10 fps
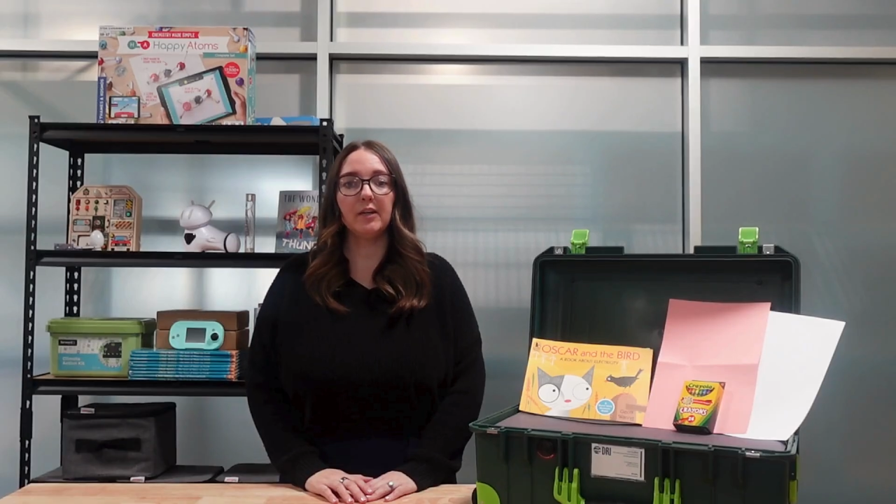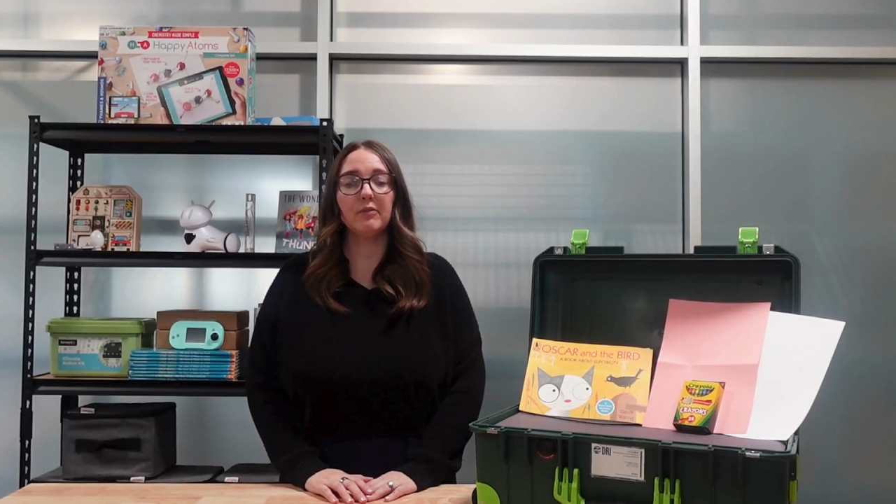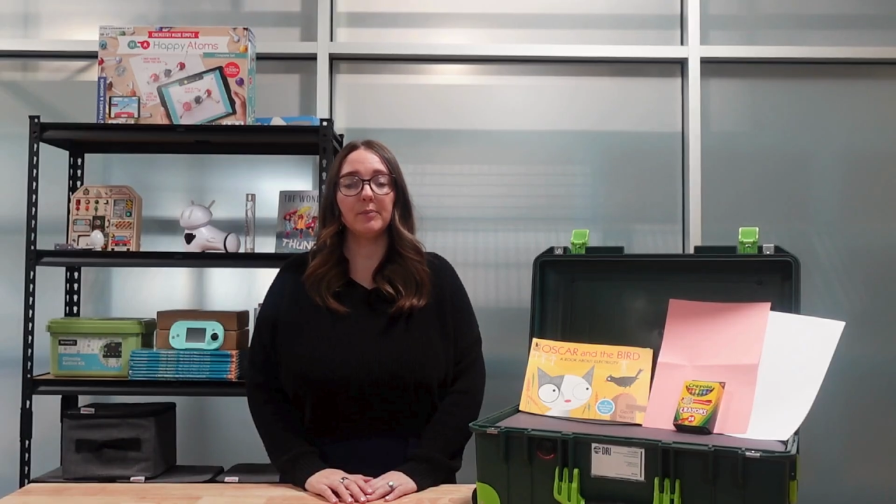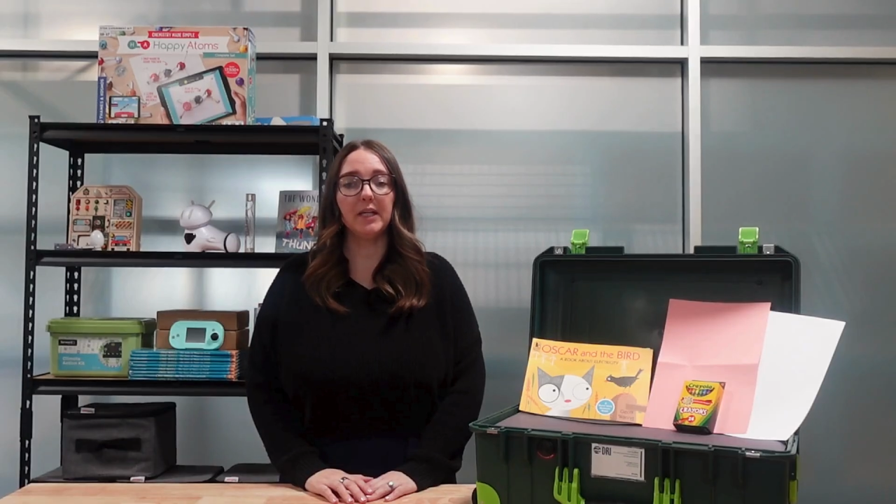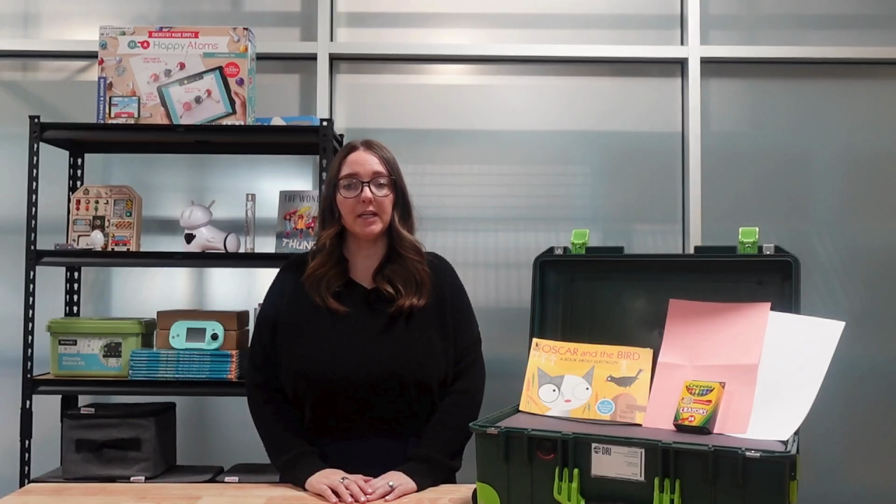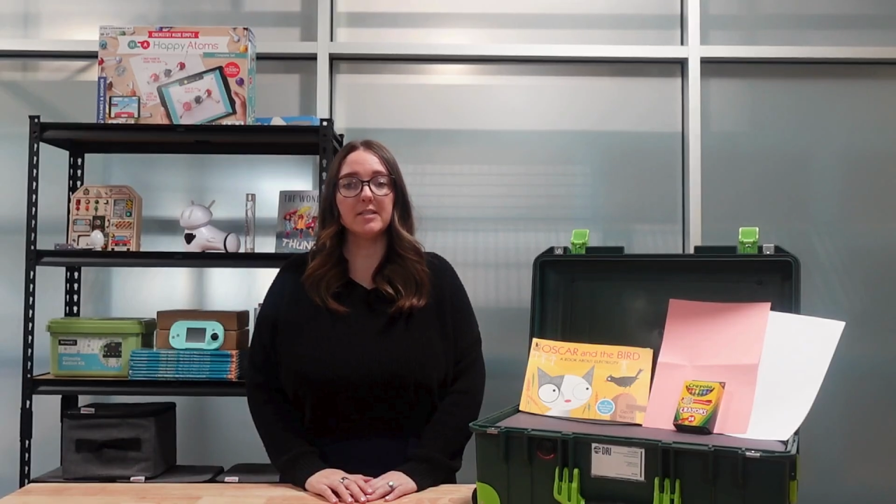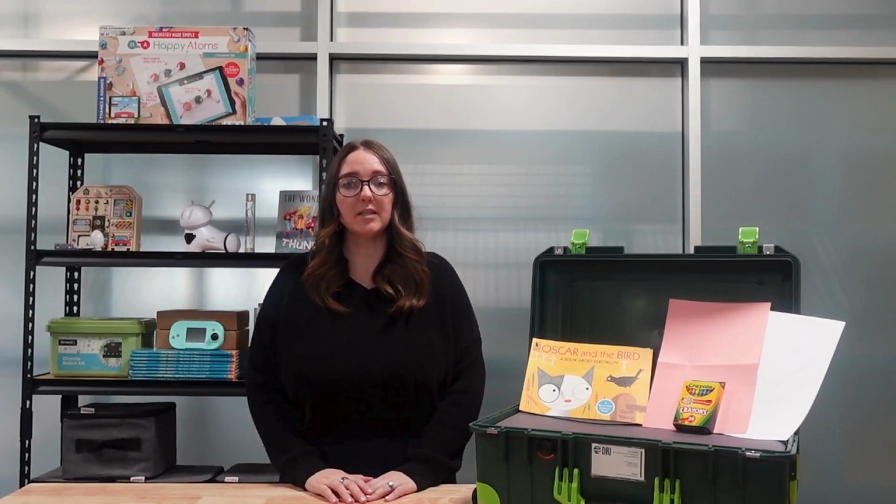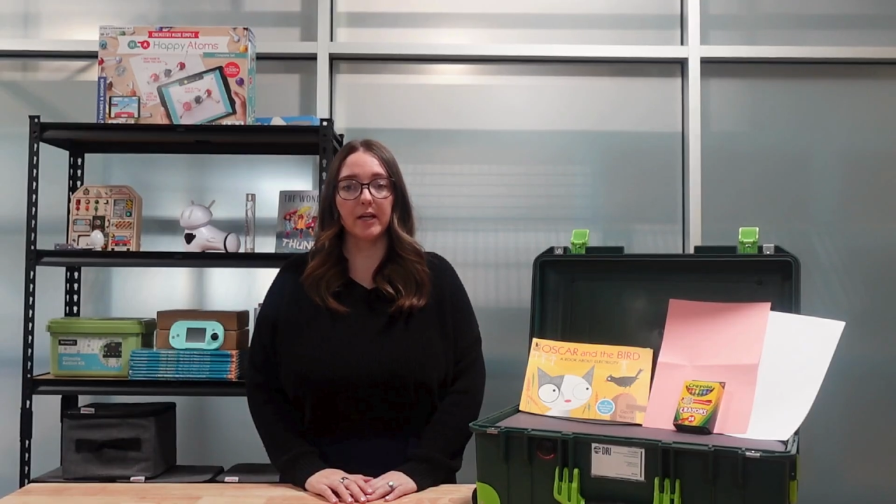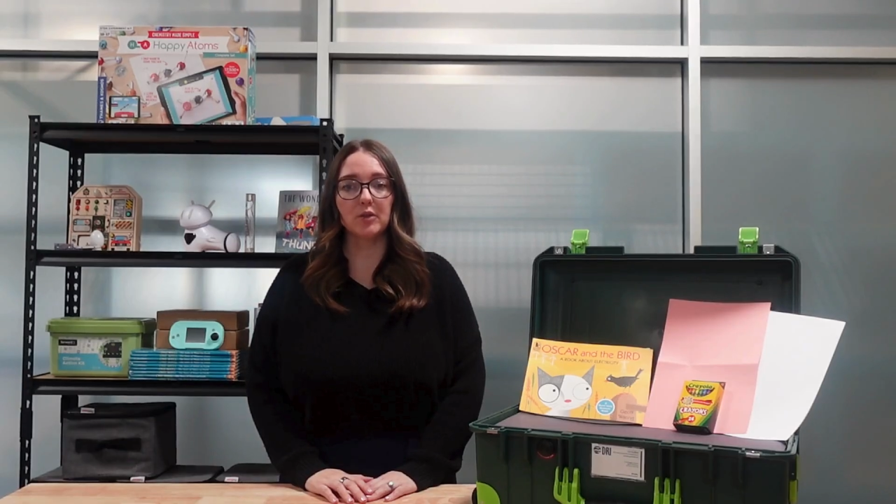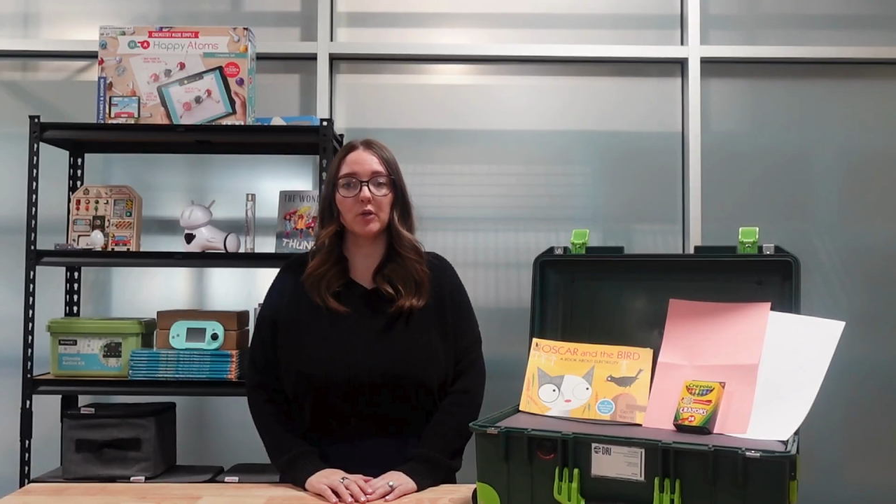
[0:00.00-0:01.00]
from the It's
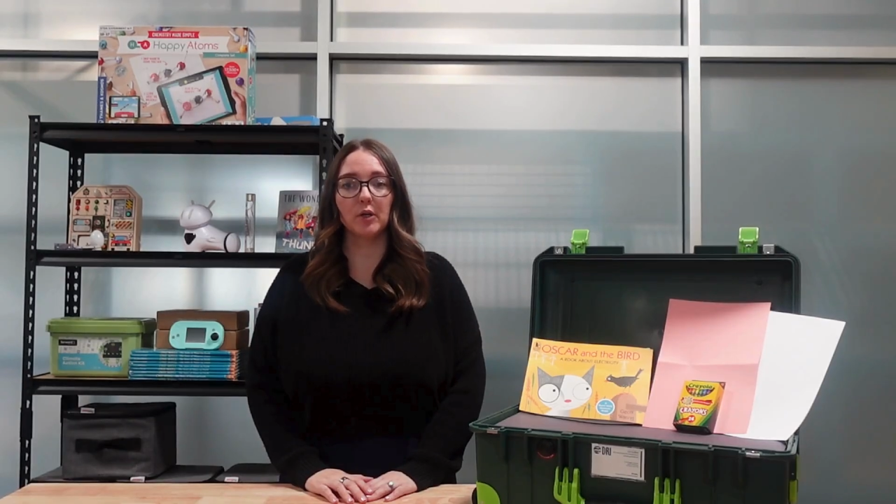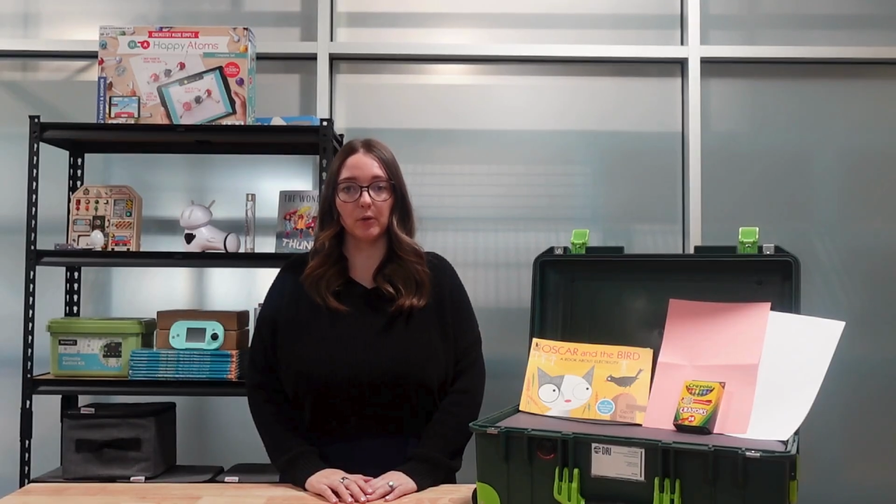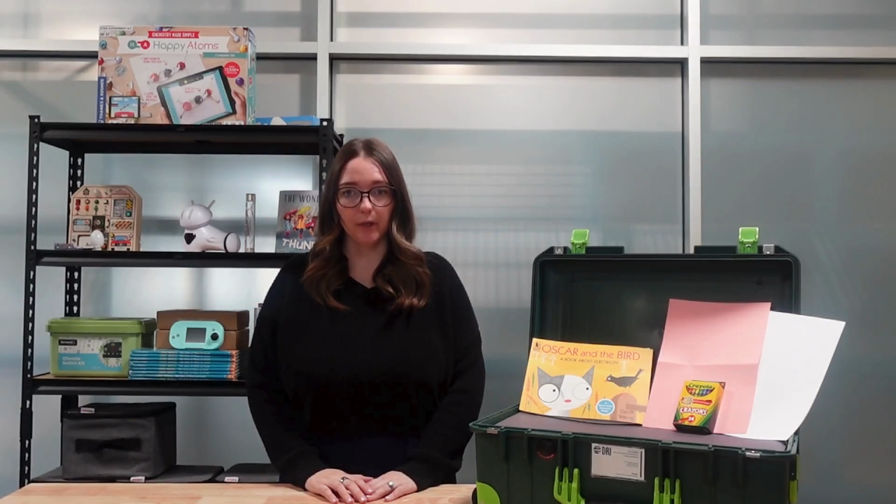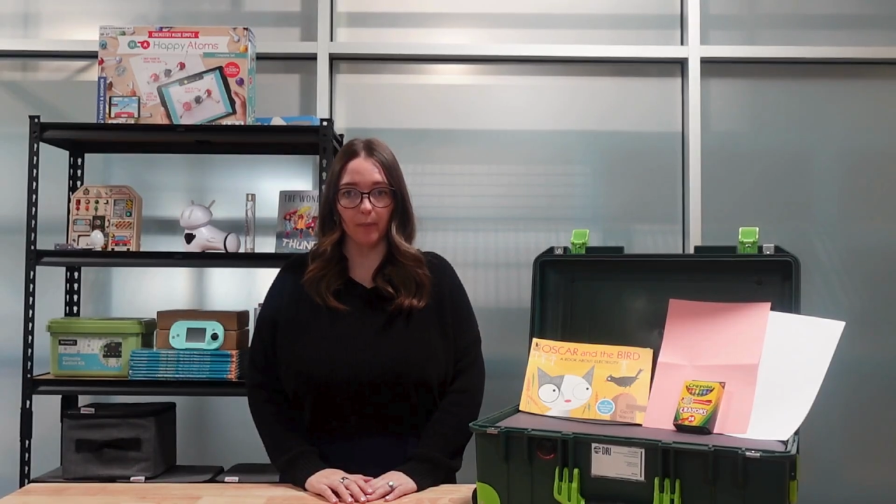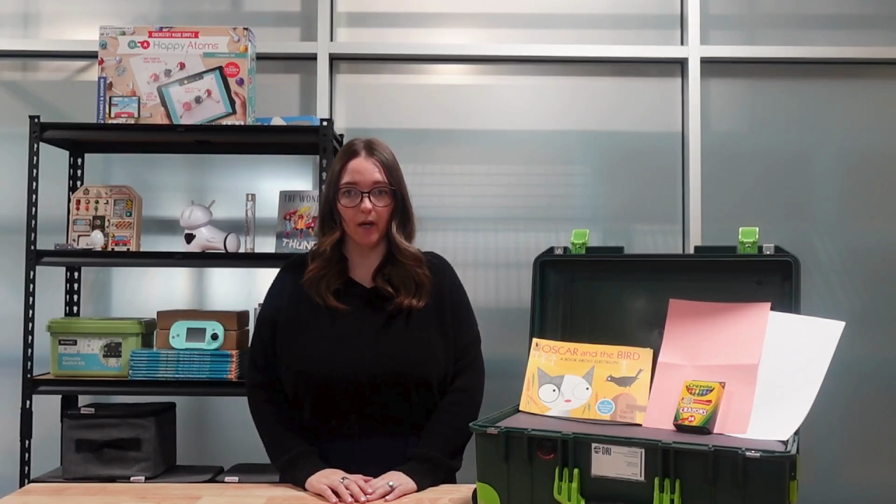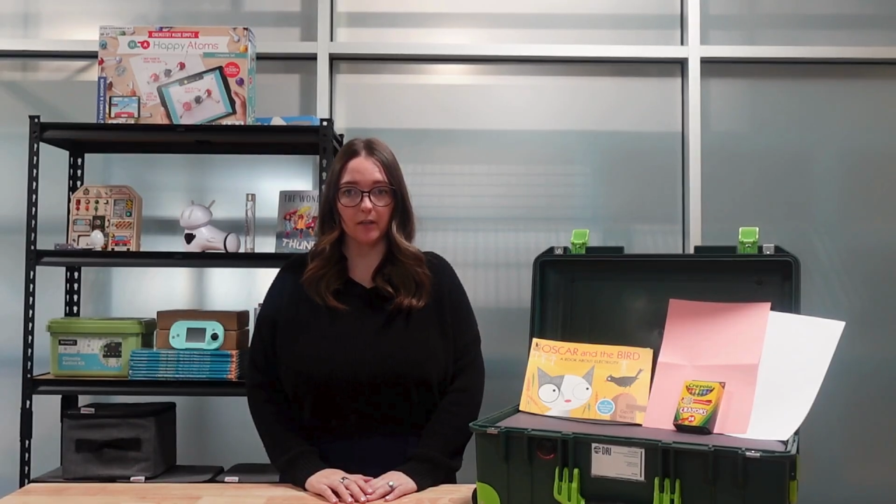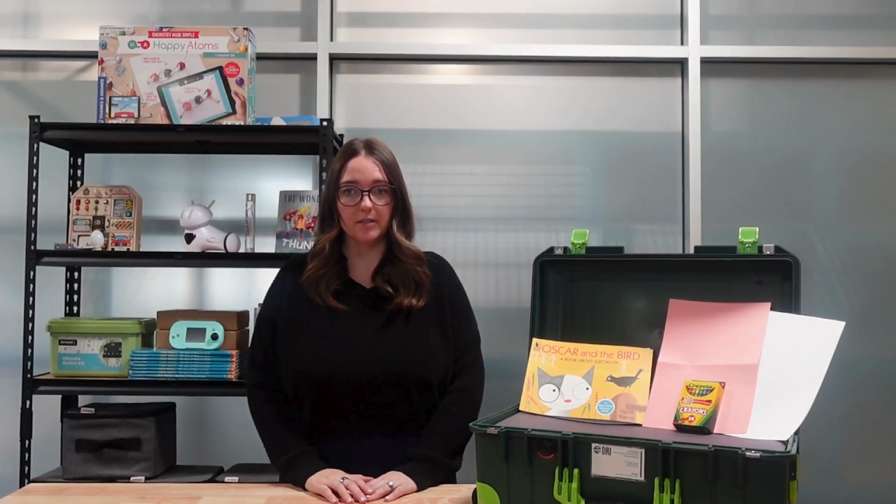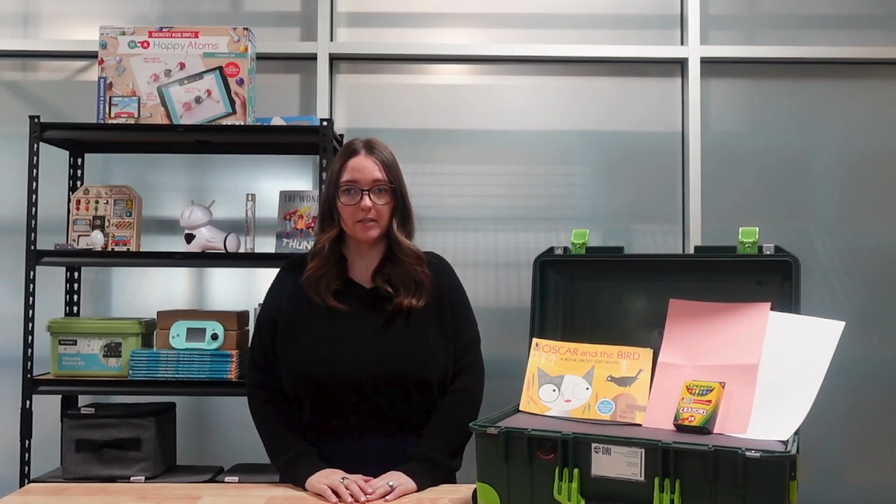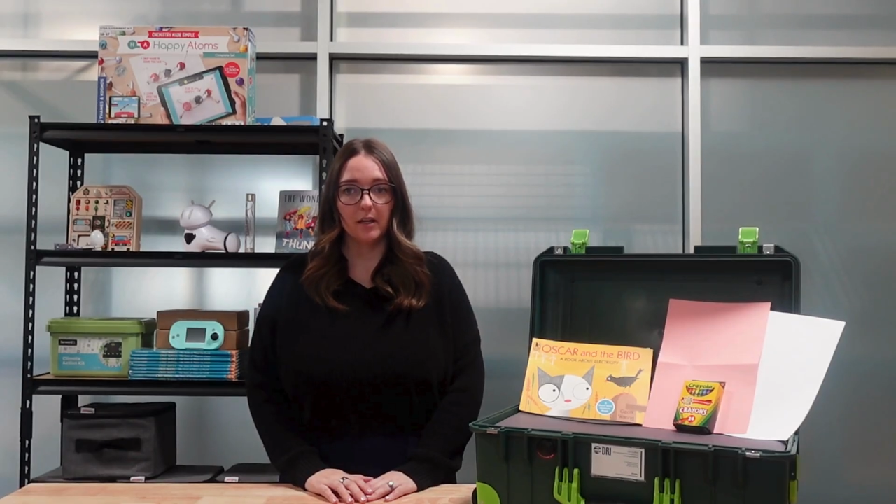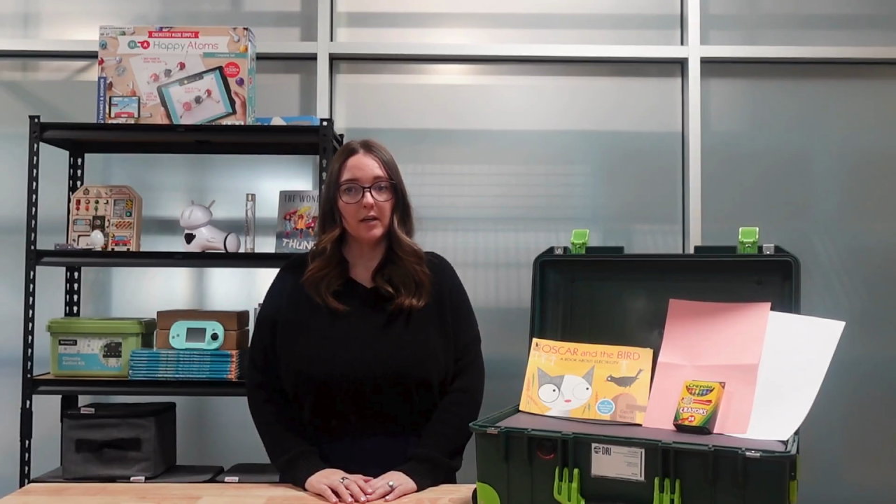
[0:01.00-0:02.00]
Electric Green Box.